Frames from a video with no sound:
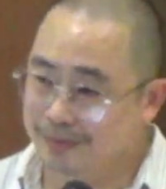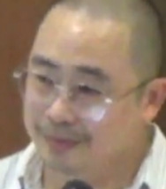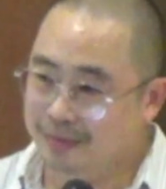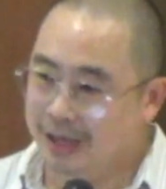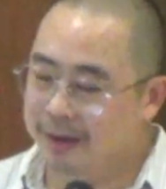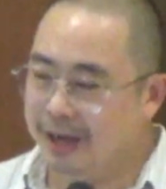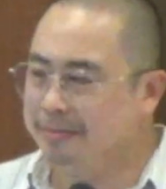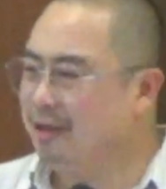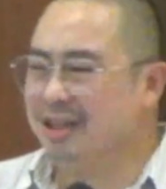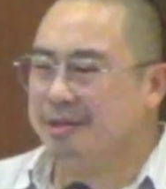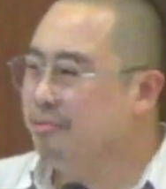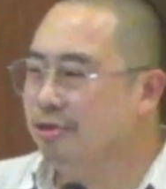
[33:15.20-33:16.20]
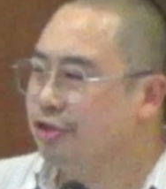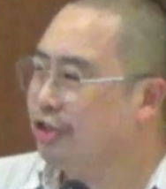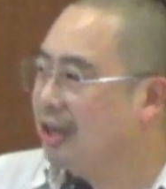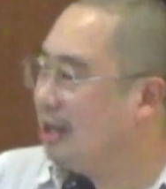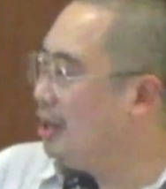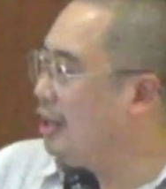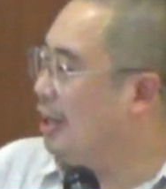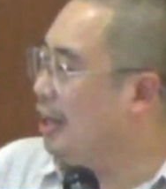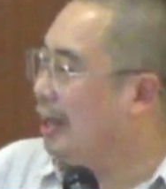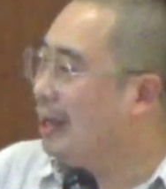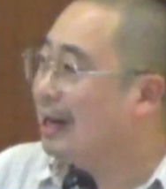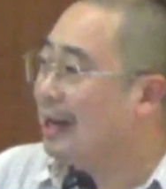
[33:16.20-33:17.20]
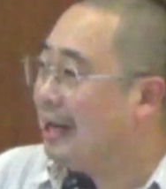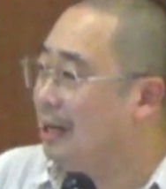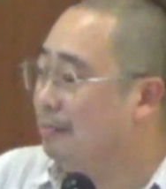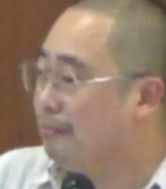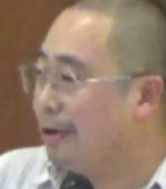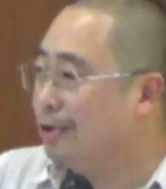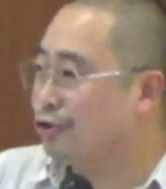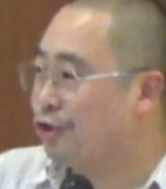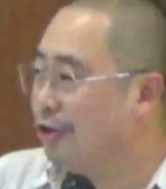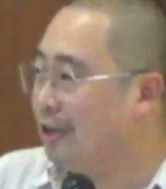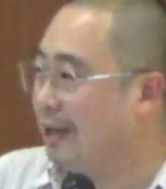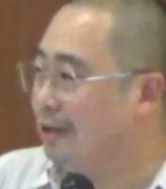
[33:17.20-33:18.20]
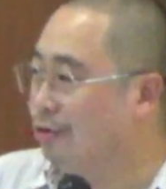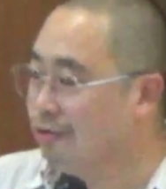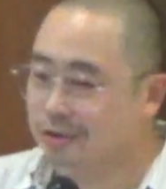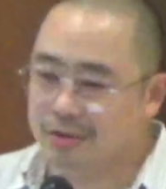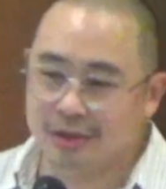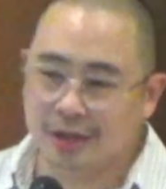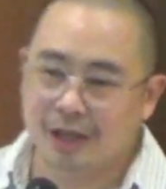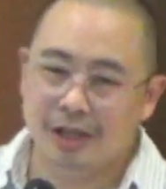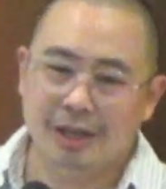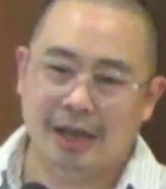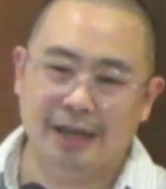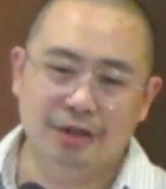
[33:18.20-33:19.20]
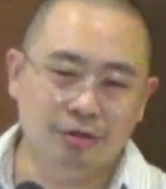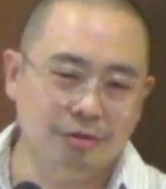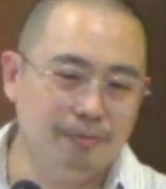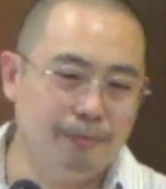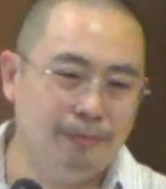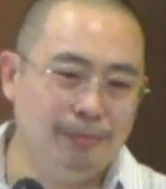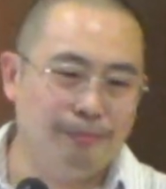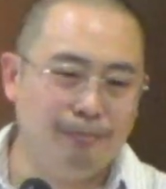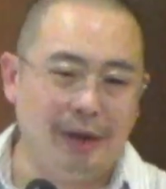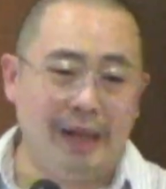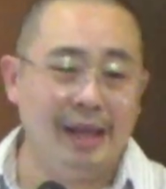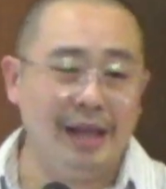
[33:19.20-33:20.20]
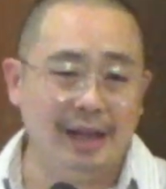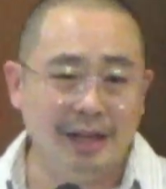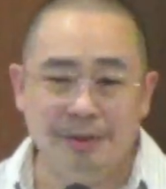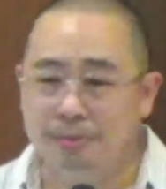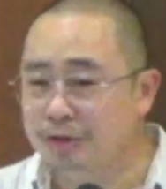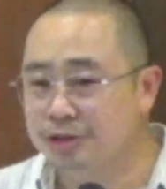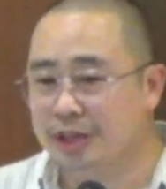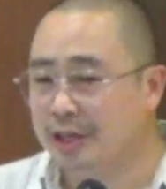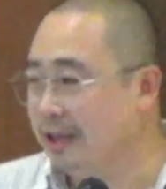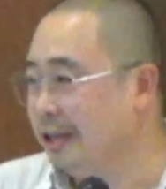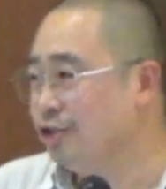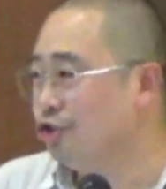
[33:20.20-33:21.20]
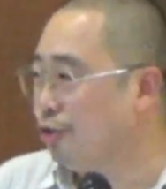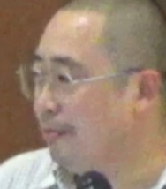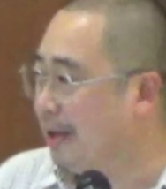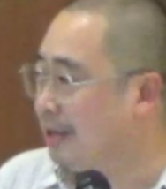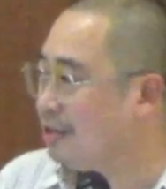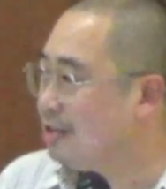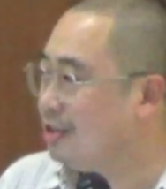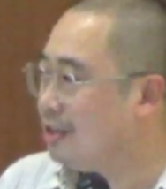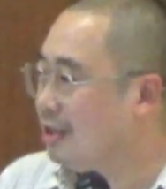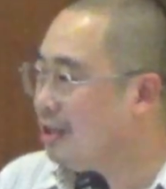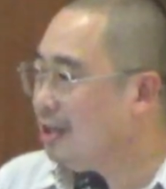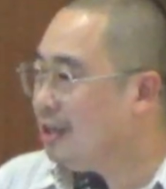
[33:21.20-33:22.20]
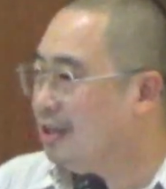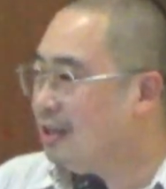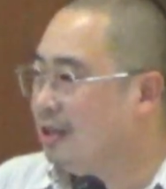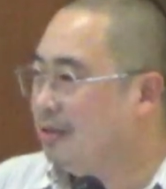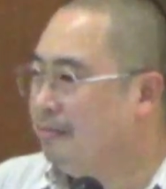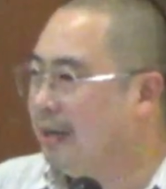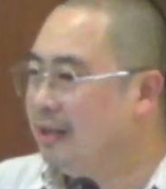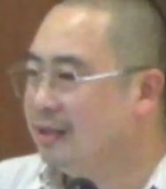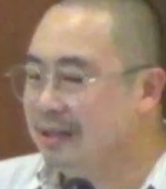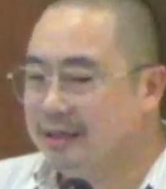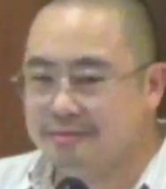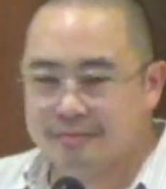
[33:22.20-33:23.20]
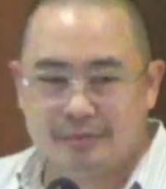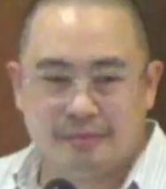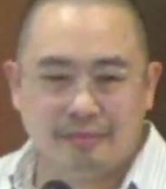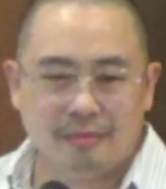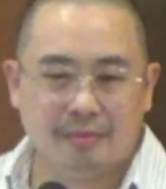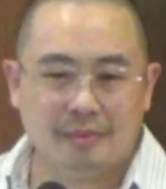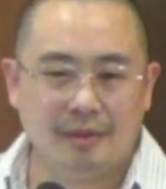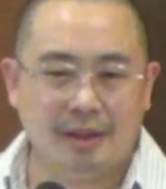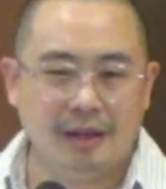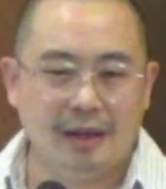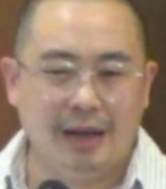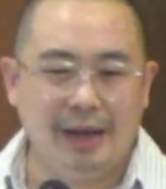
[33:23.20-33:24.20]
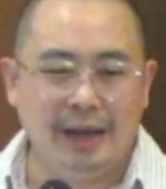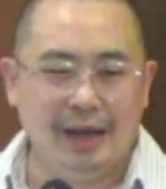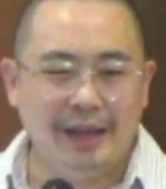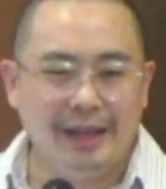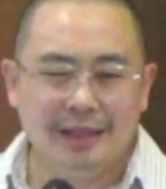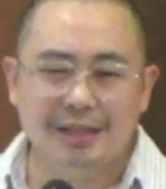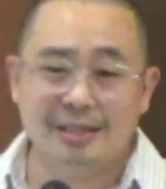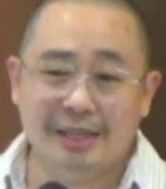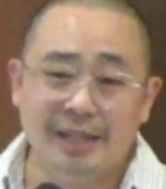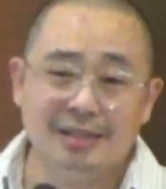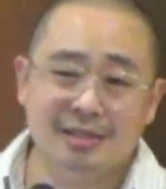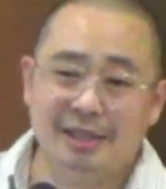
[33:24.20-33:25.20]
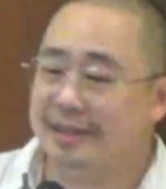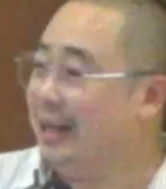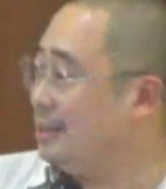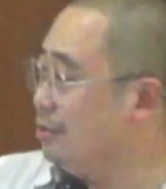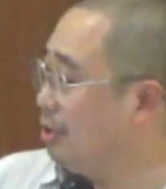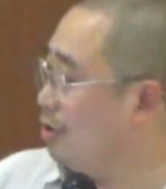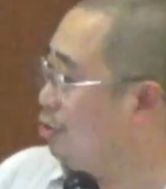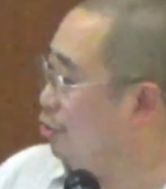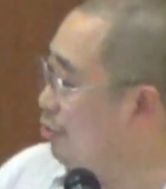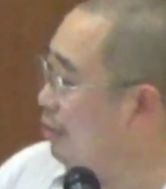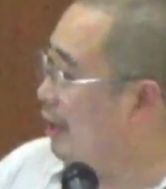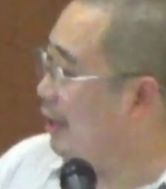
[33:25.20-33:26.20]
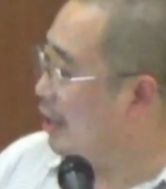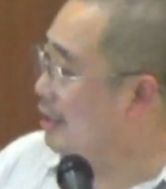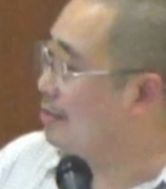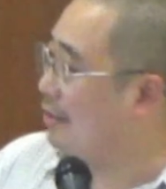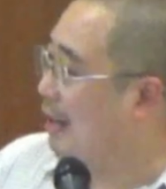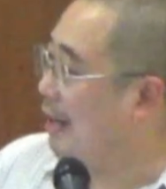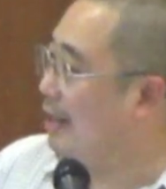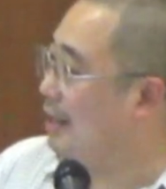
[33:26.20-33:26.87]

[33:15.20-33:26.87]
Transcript: I, am not a musically inclined person. I don't I don't play any musical instruments, but I, I get the sense that that's what tuning is, right?